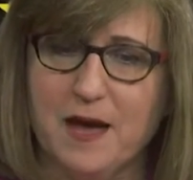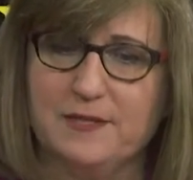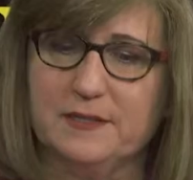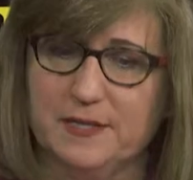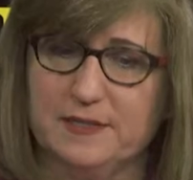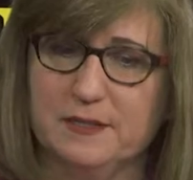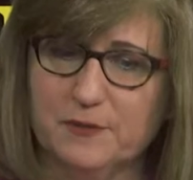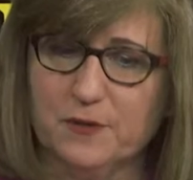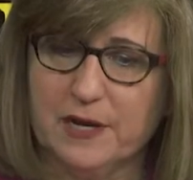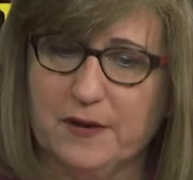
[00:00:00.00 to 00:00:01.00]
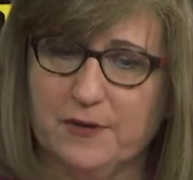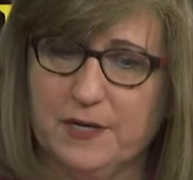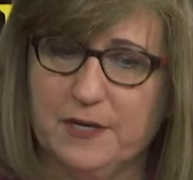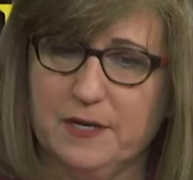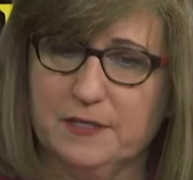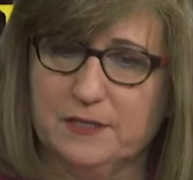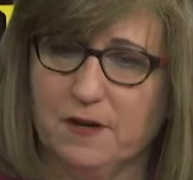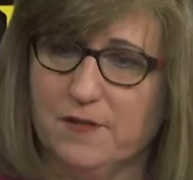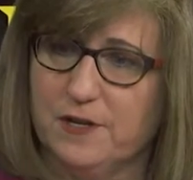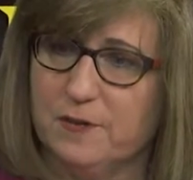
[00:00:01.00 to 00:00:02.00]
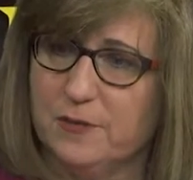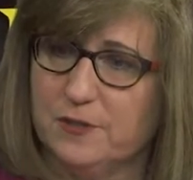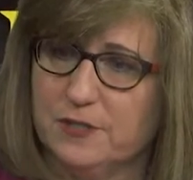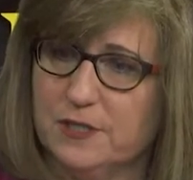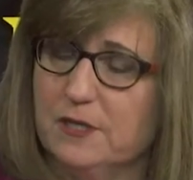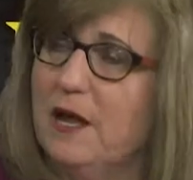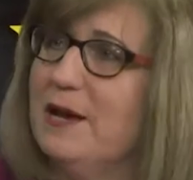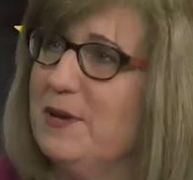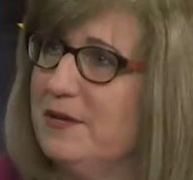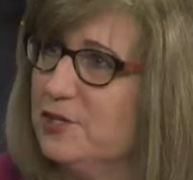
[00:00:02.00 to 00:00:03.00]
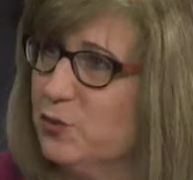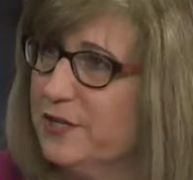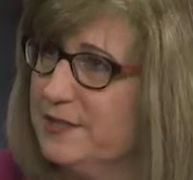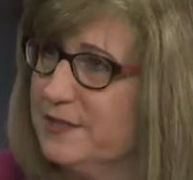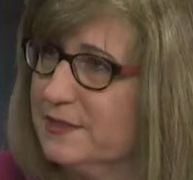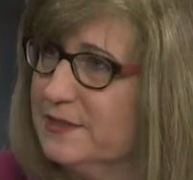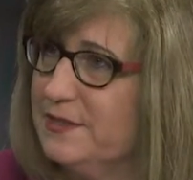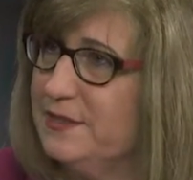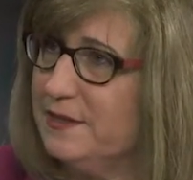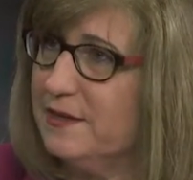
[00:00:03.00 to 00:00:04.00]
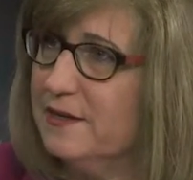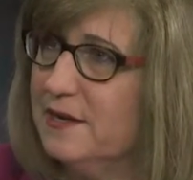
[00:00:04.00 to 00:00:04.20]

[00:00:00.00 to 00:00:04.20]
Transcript: as, as Seminole County saw the numbers climbing in 2016,